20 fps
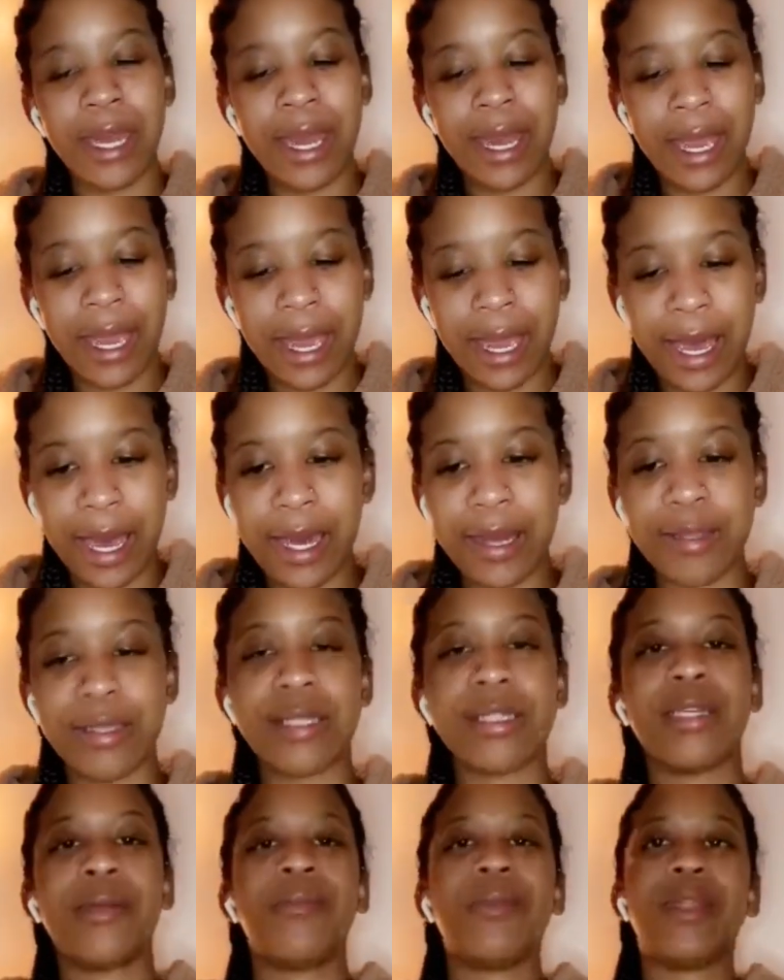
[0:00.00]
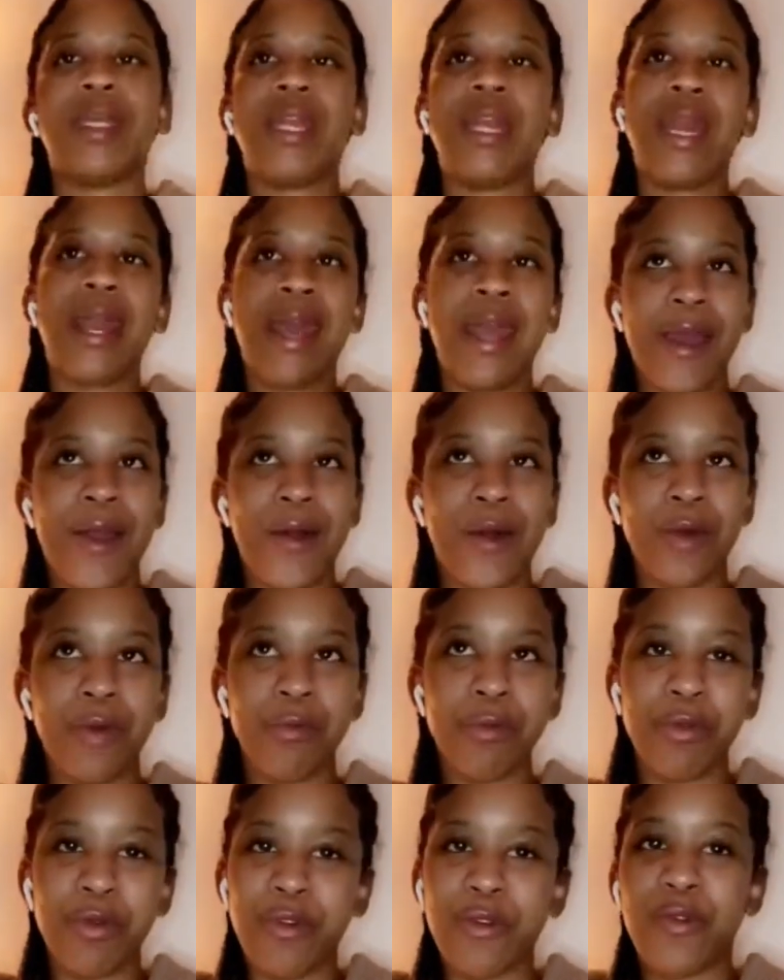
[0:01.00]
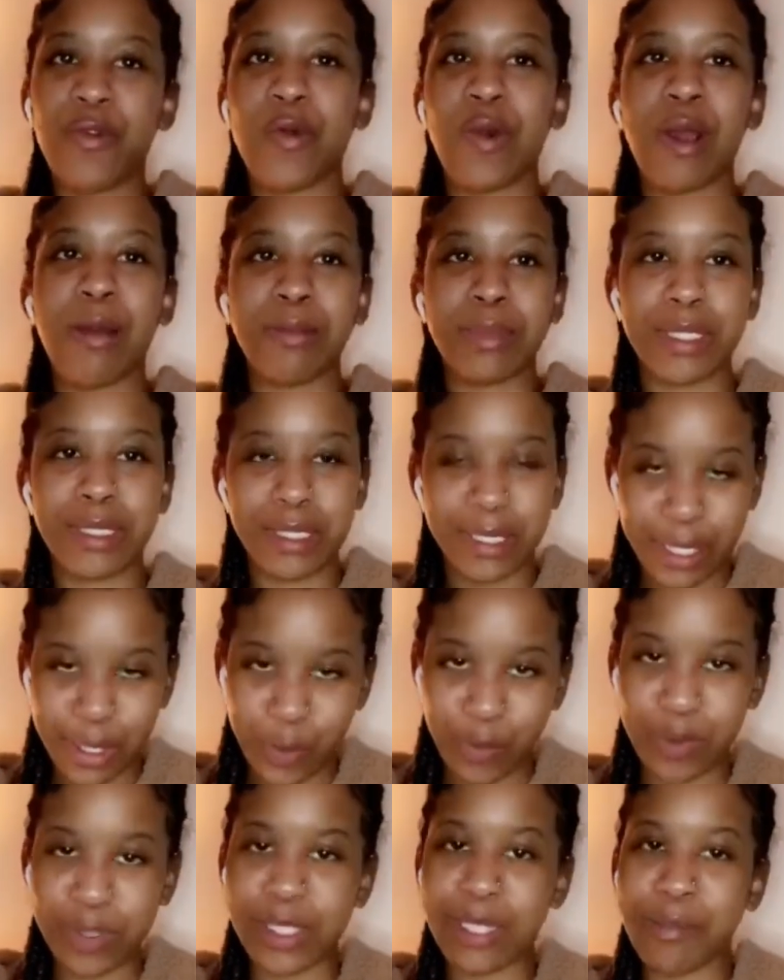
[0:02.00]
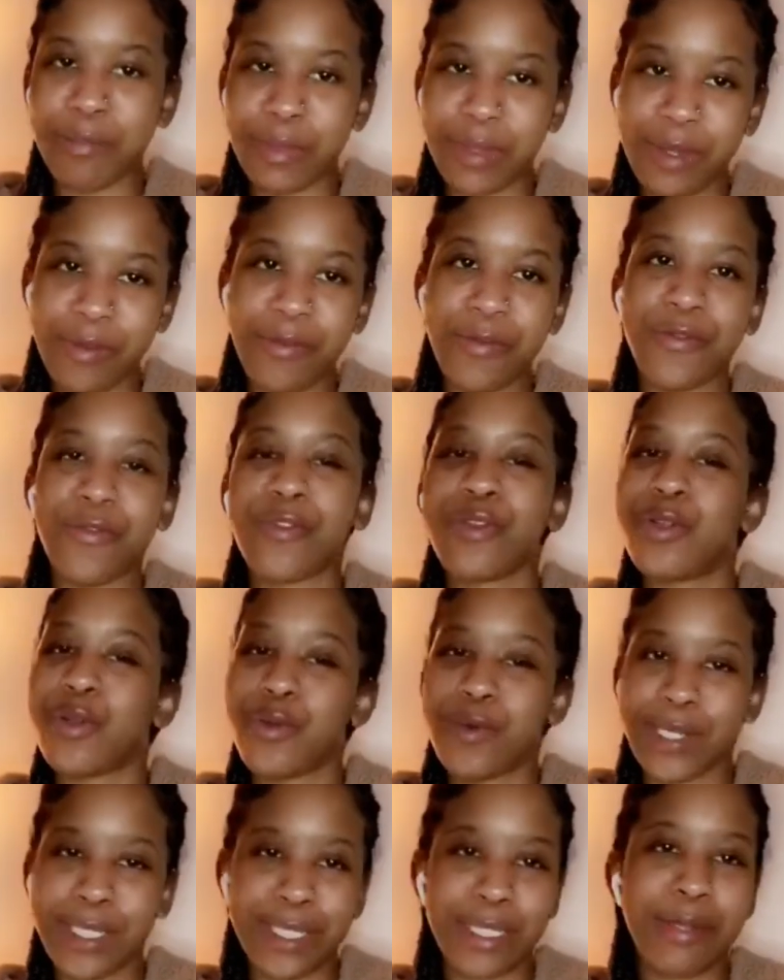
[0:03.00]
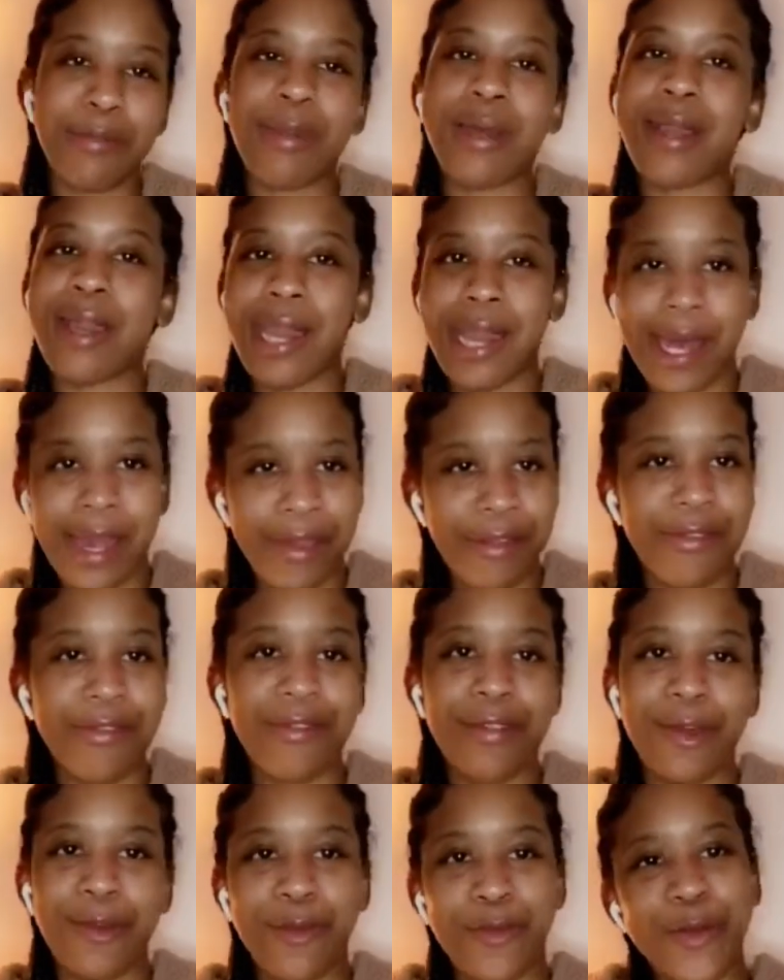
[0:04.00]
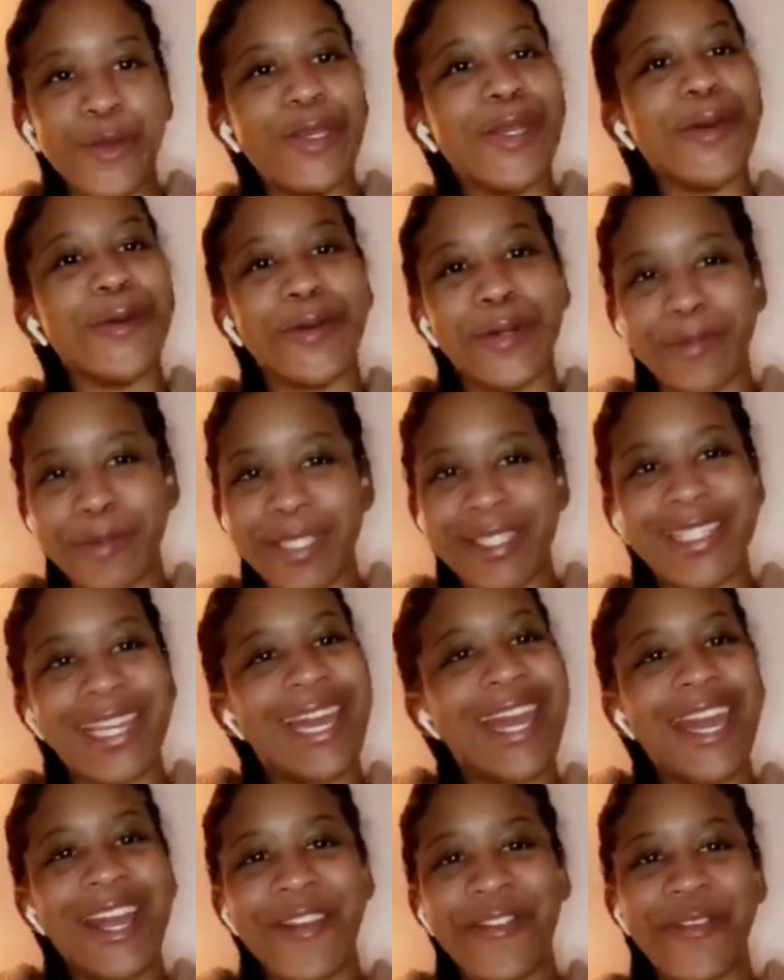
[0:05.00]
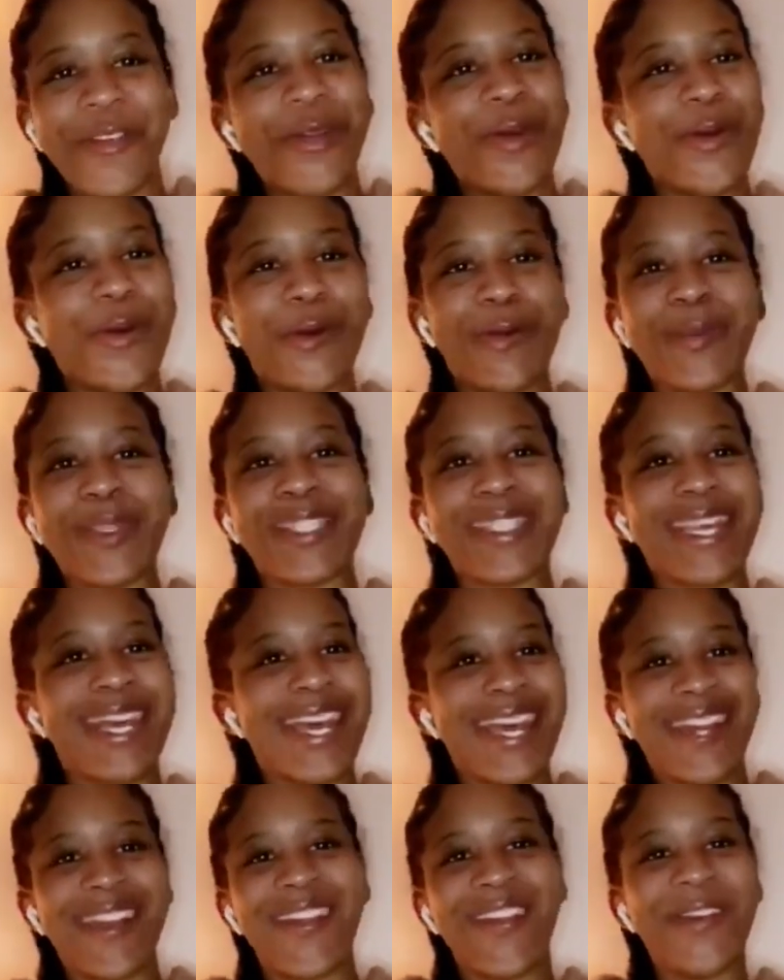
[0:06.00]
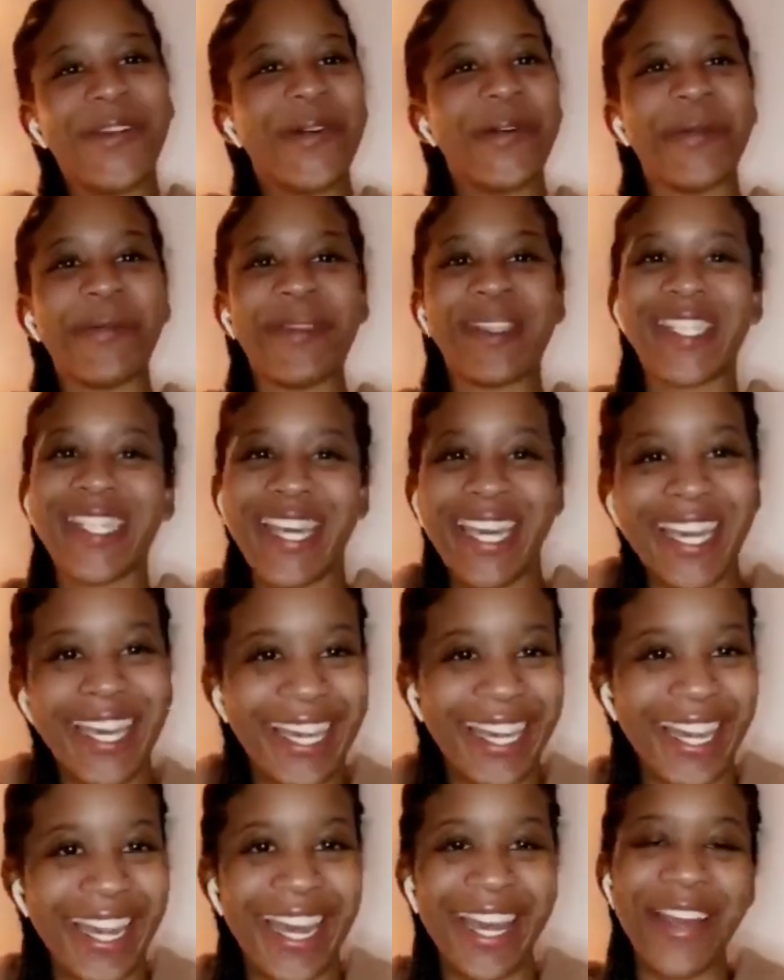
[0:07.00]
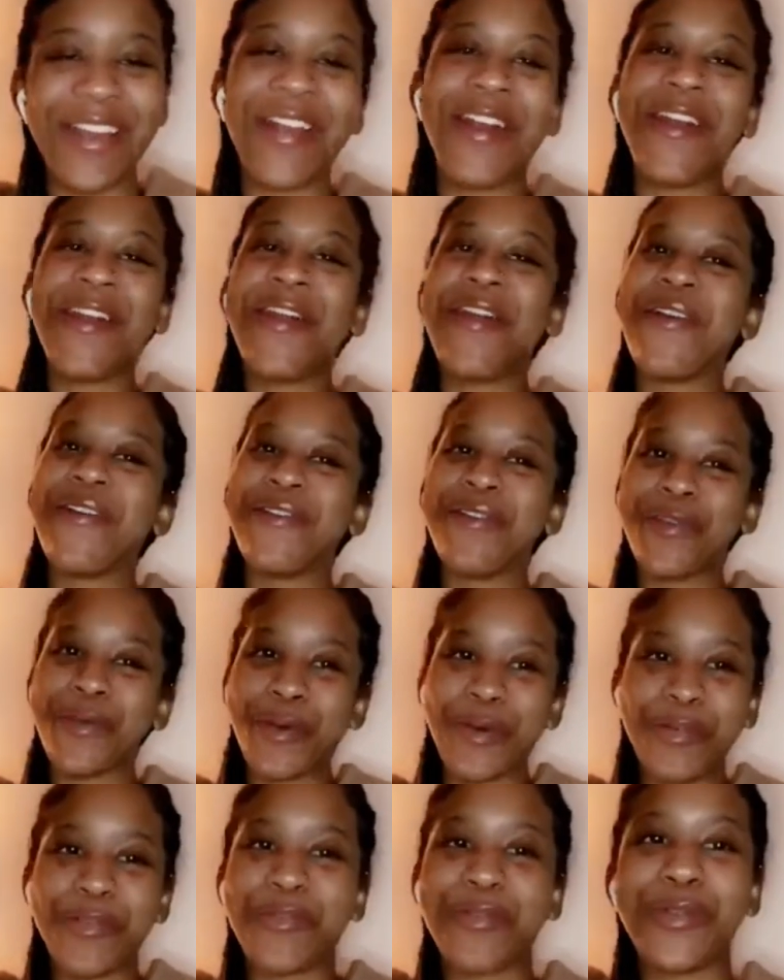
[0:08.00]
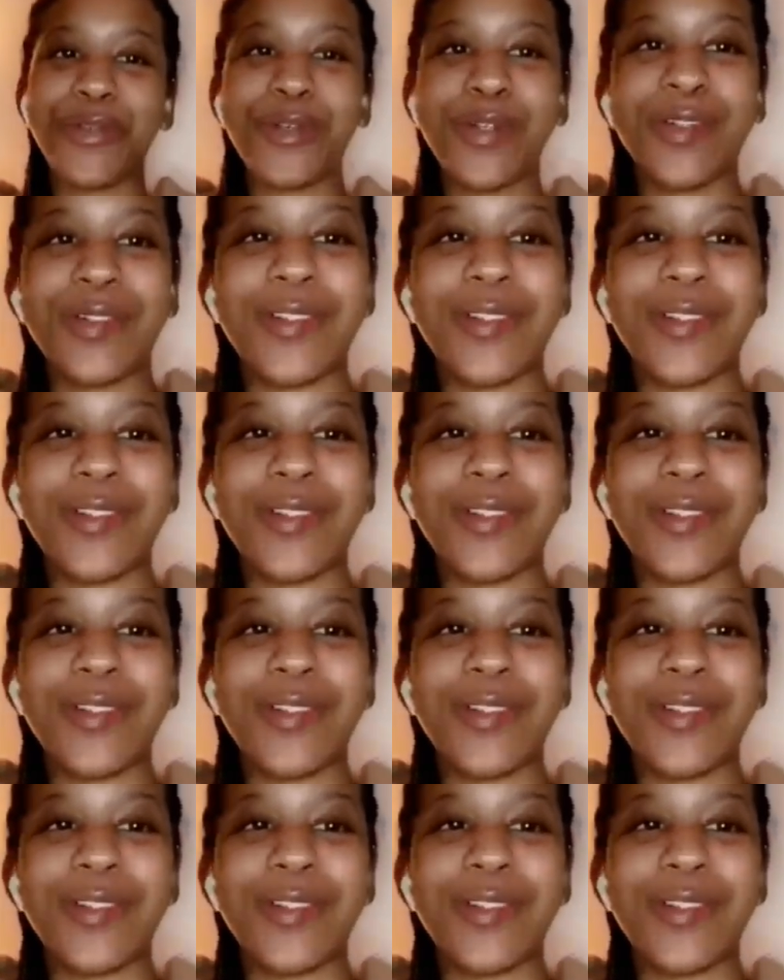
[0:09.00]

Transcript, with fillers: out of something now before I'm stuck with something for the rest of my life. If you get what I'm saying, if you know what I'm saying, you know what I'm saying. Like, for real, for real.